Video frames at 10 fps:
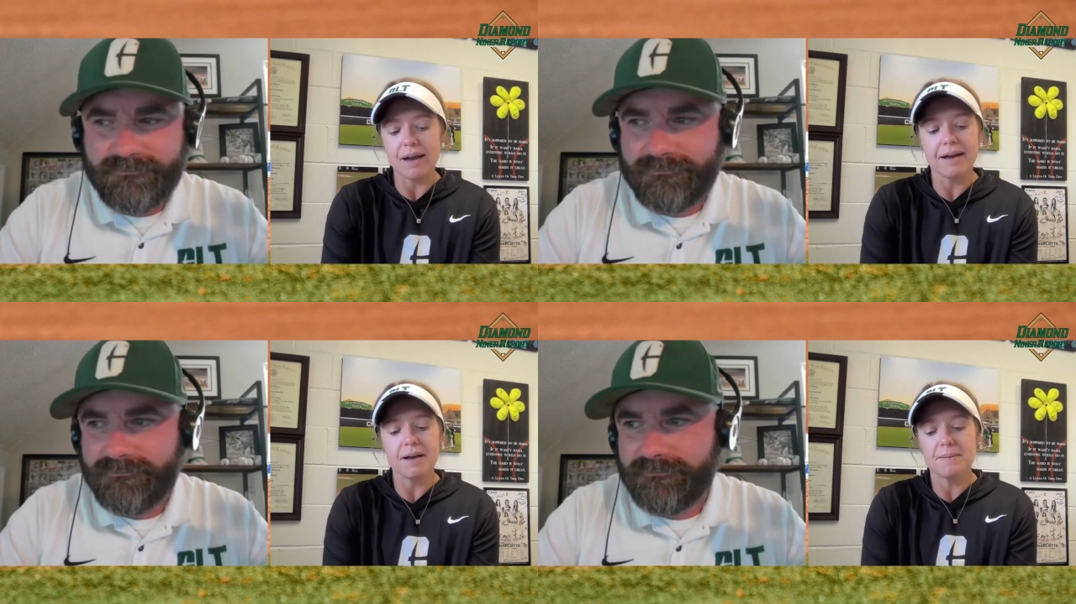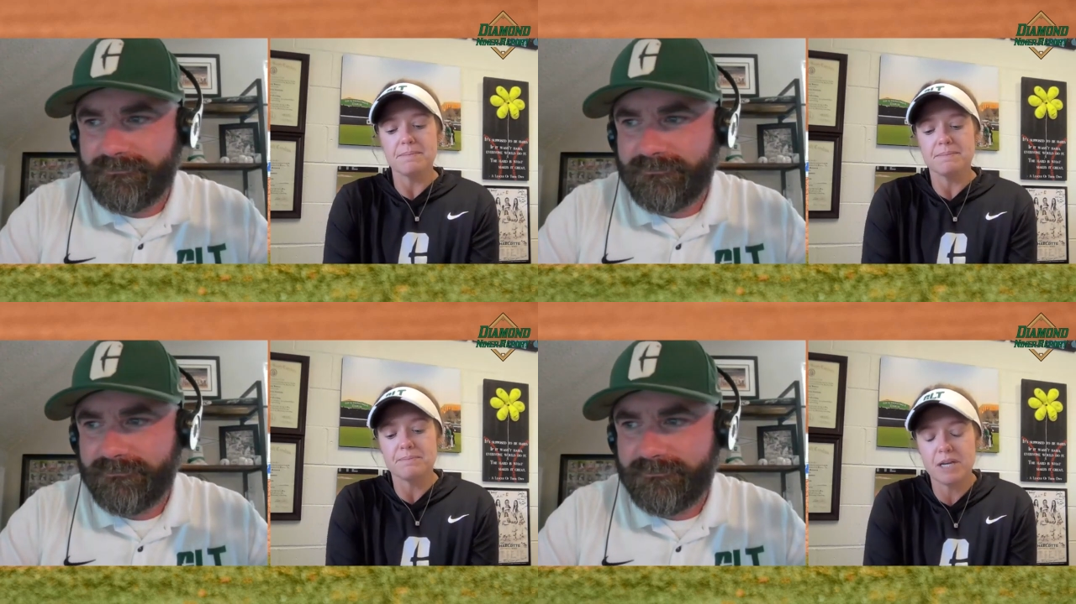
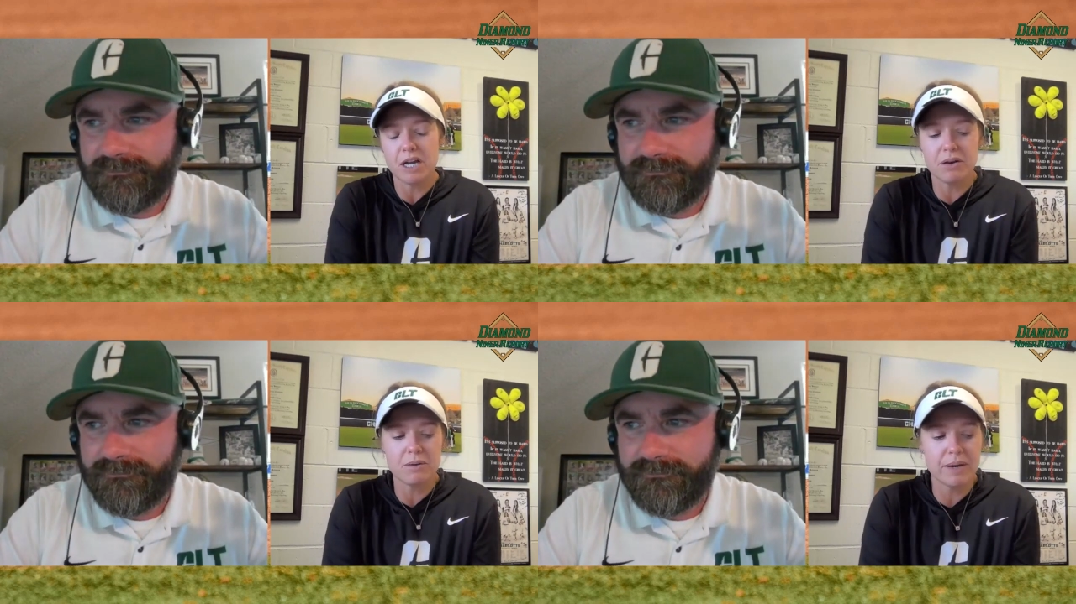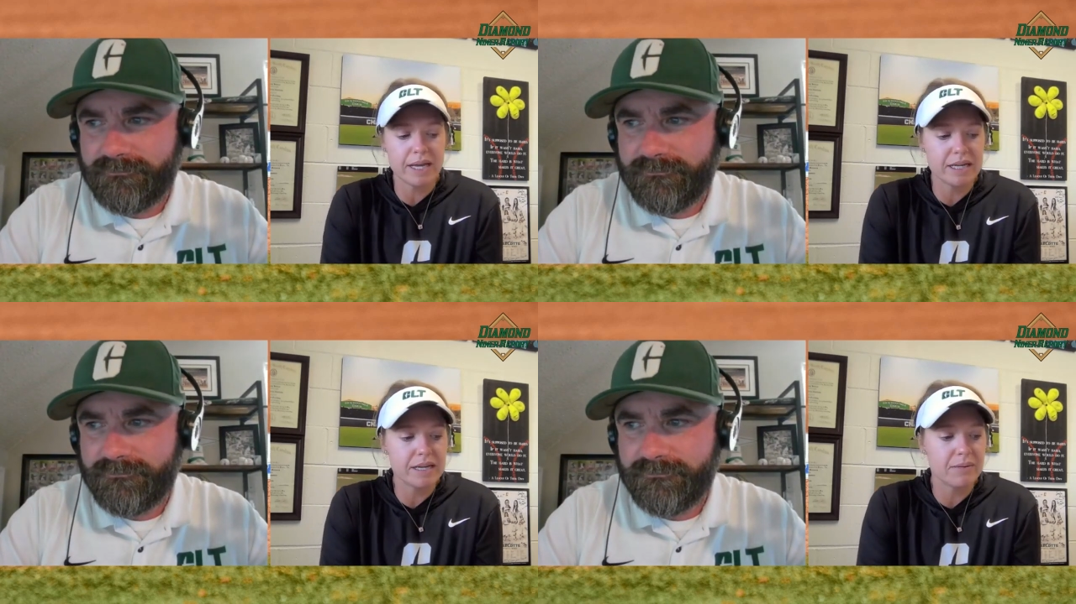Speaker 1: um, you know,
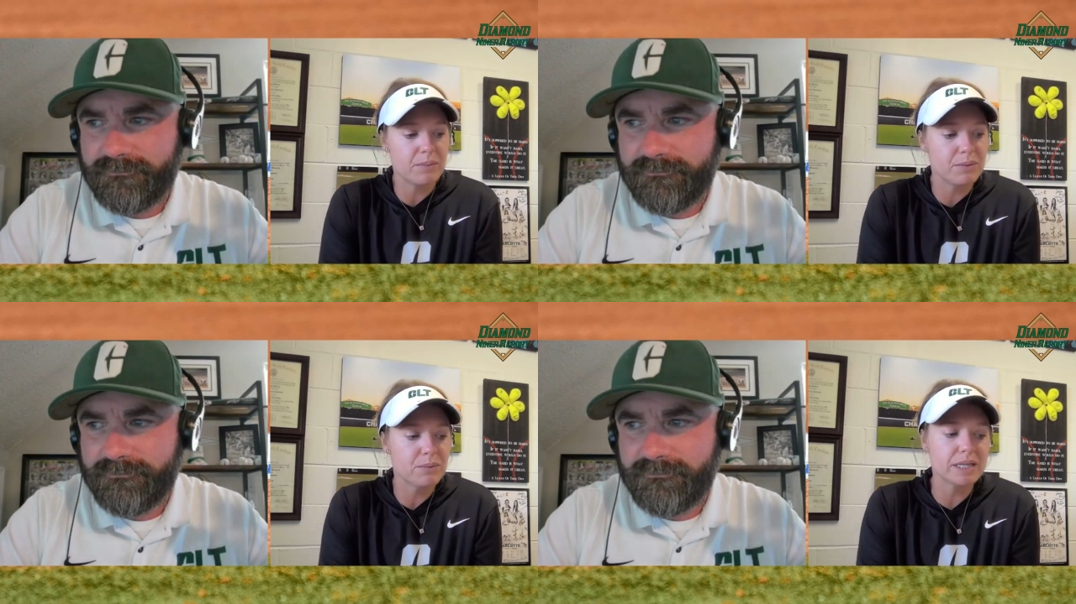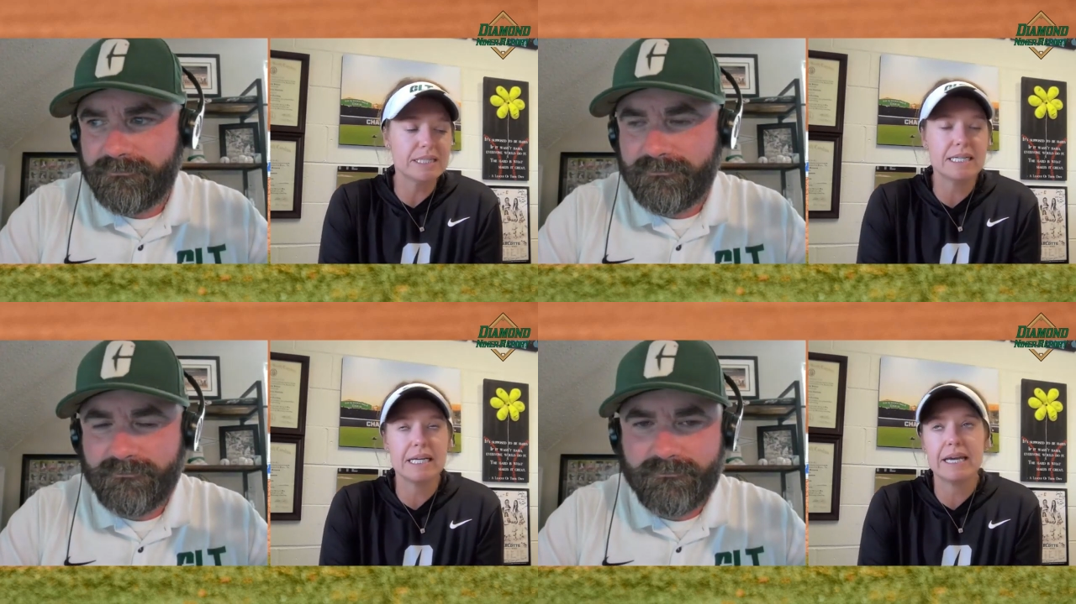and and we
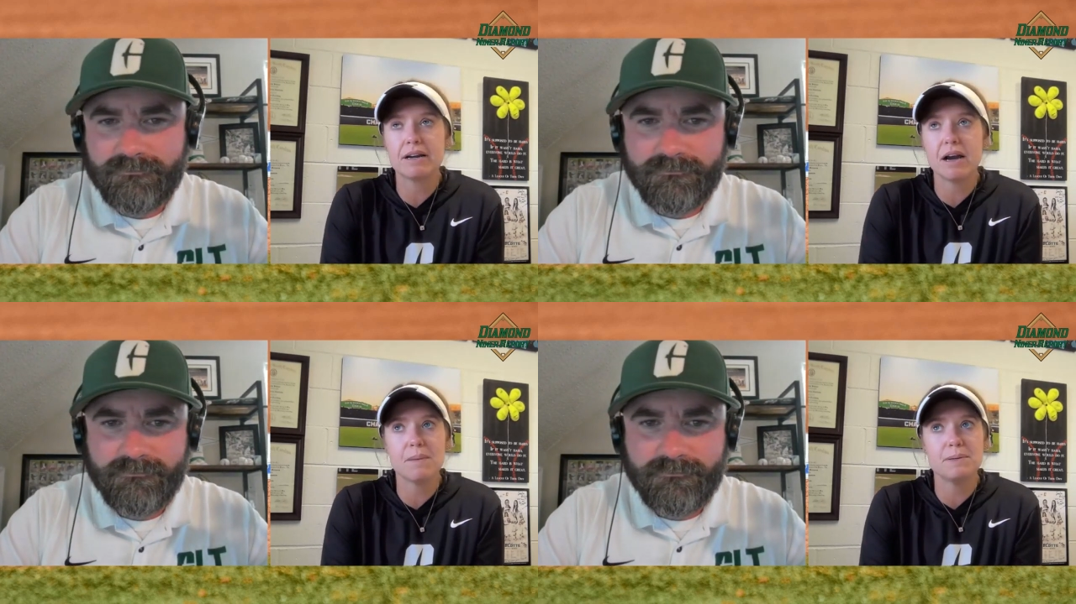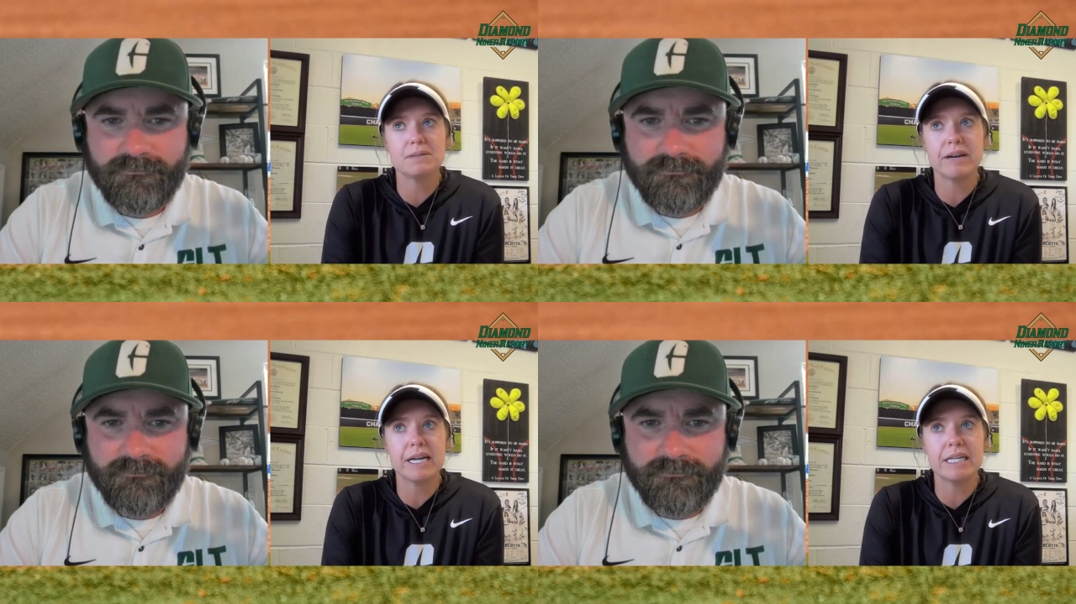really didn't get her up
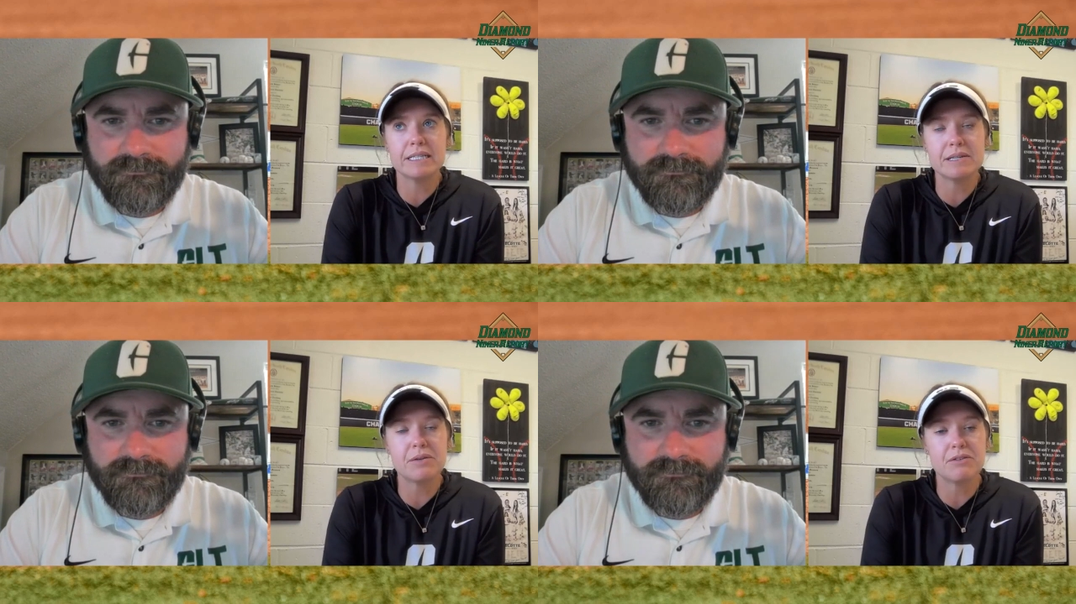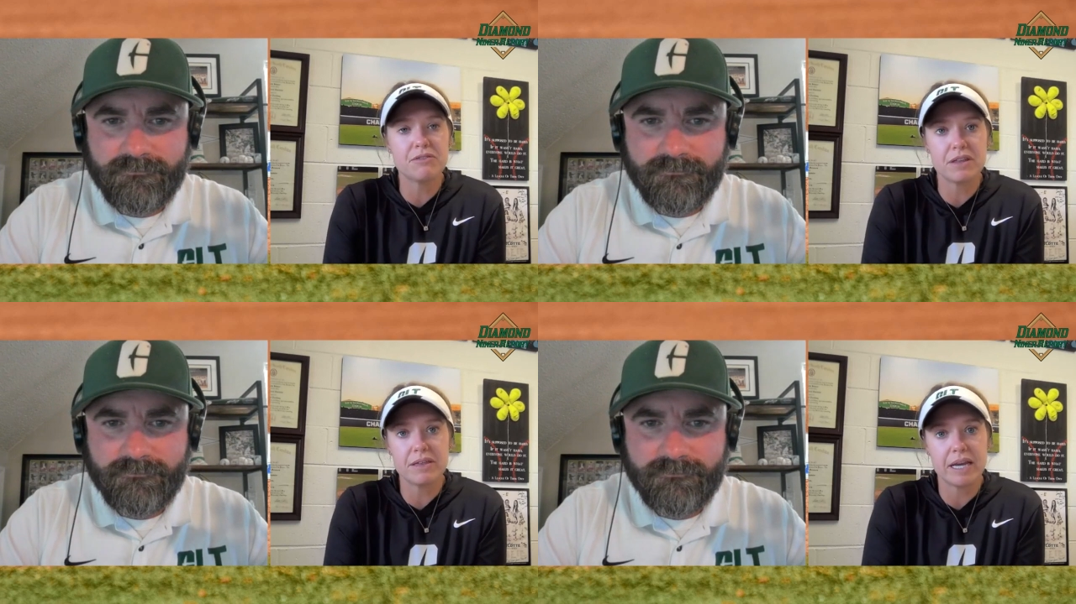and ready until the
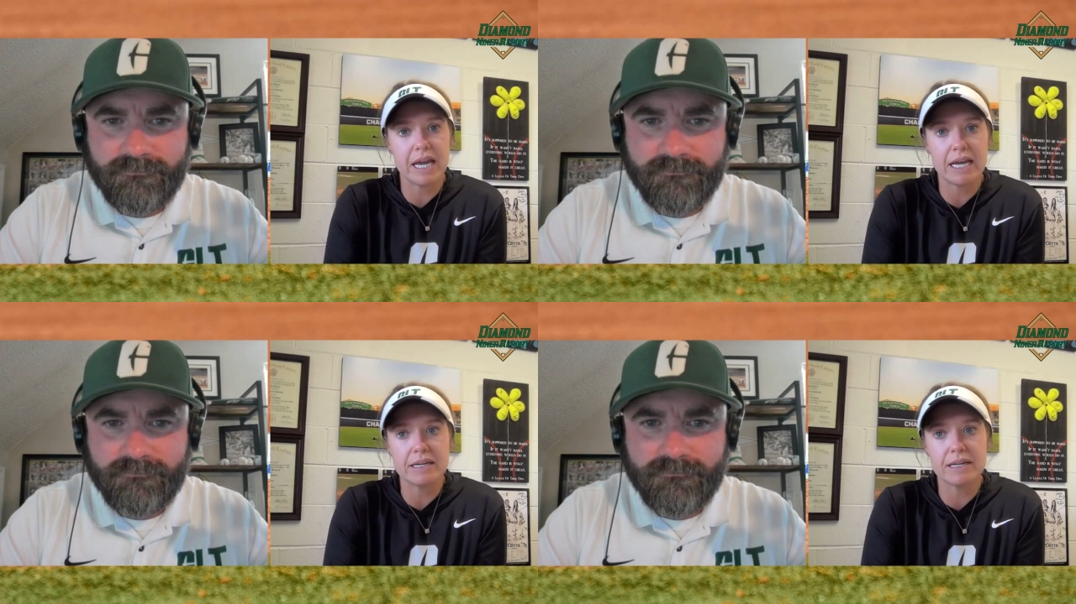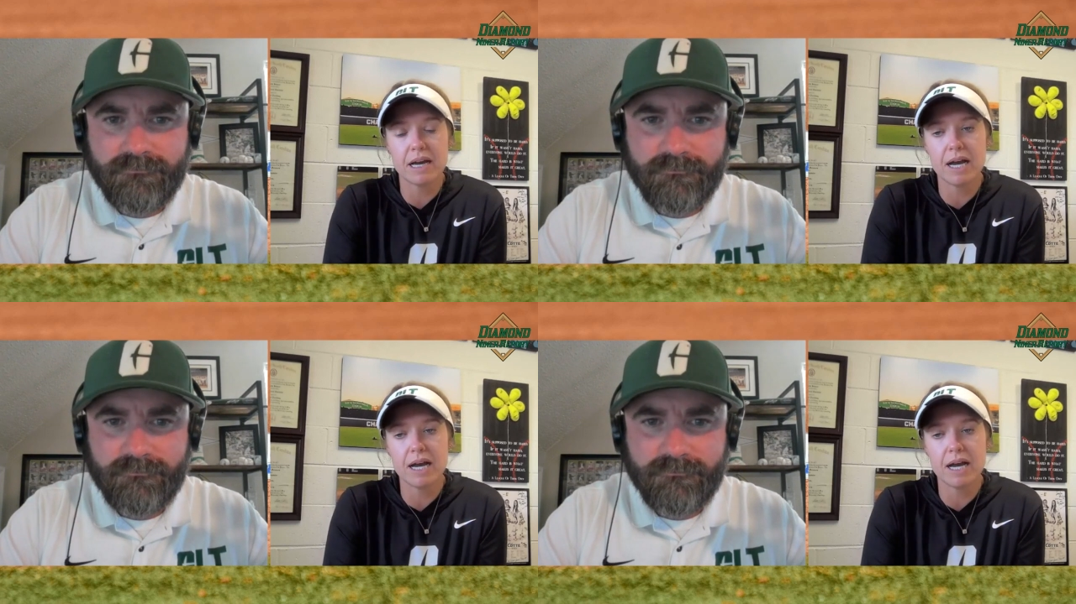fifth inning.